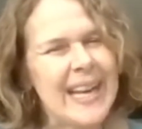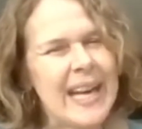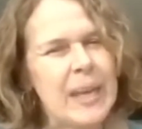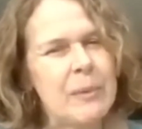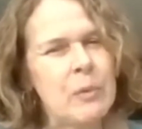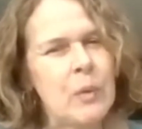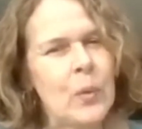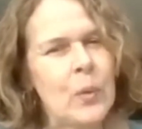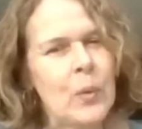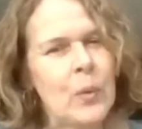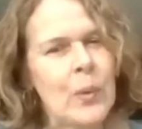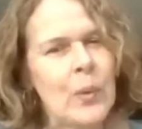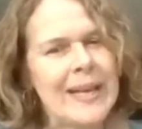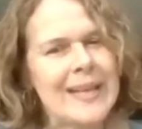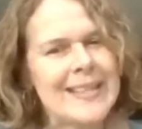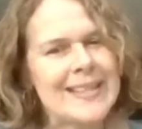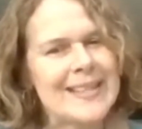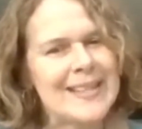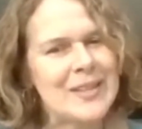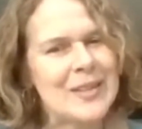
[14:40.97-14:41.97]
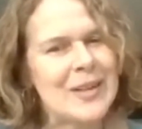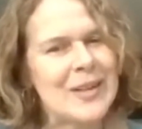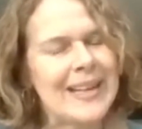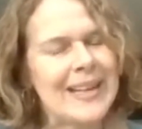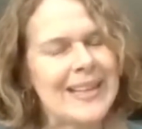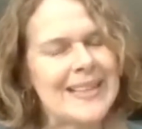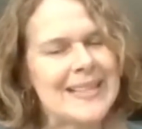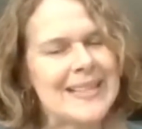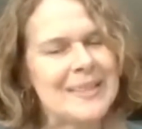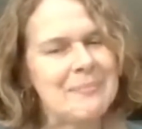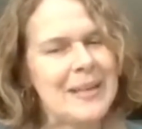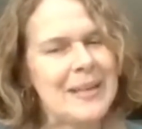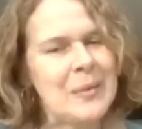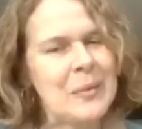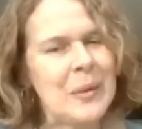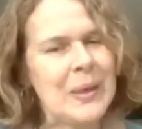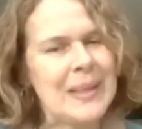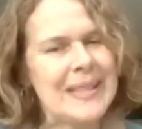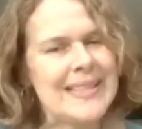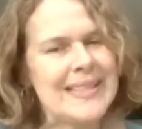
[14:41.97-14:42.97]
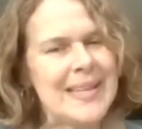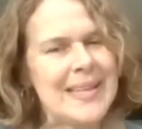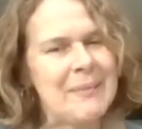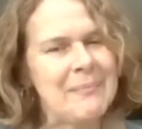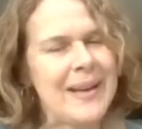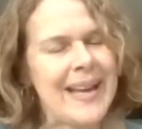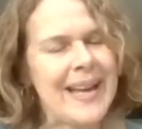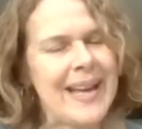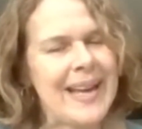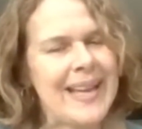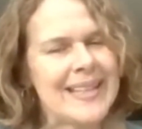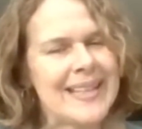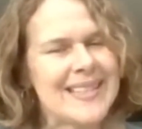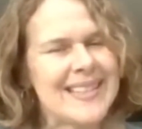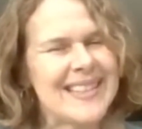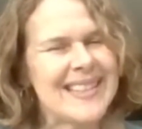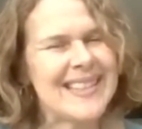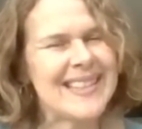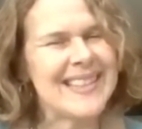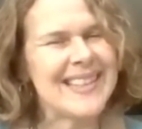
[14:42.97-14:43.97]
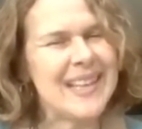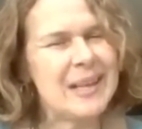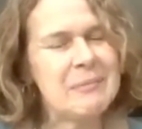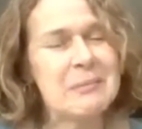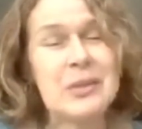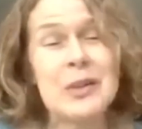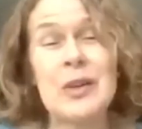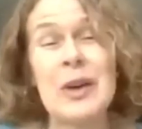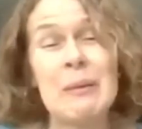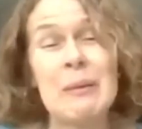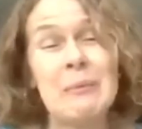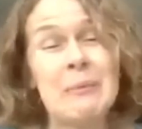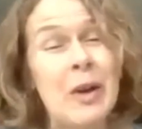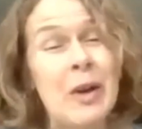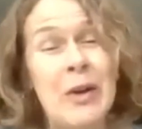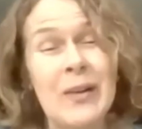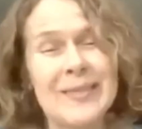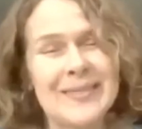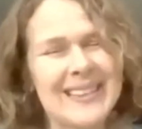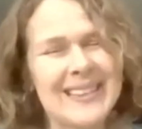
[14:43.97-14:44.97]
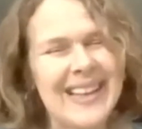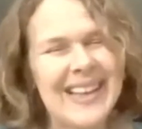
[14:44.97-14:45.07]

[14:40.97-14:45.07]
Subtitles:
And I'm always trying to be one step ahead. I'm sure I'm not.